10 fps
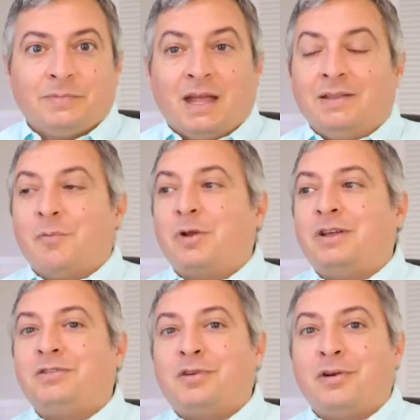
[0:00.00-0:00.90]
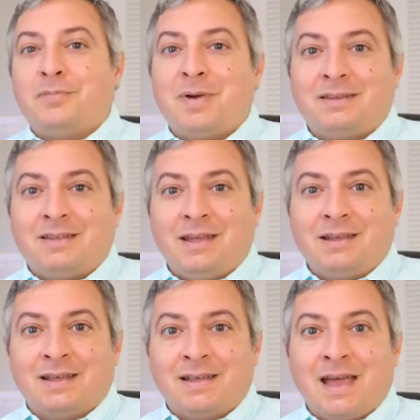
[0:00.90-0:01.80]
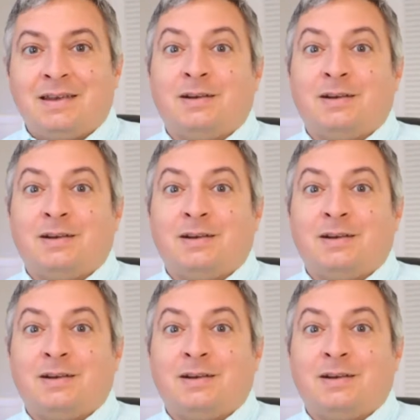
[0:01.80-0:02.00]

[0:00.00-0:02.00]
And then when I started meditating again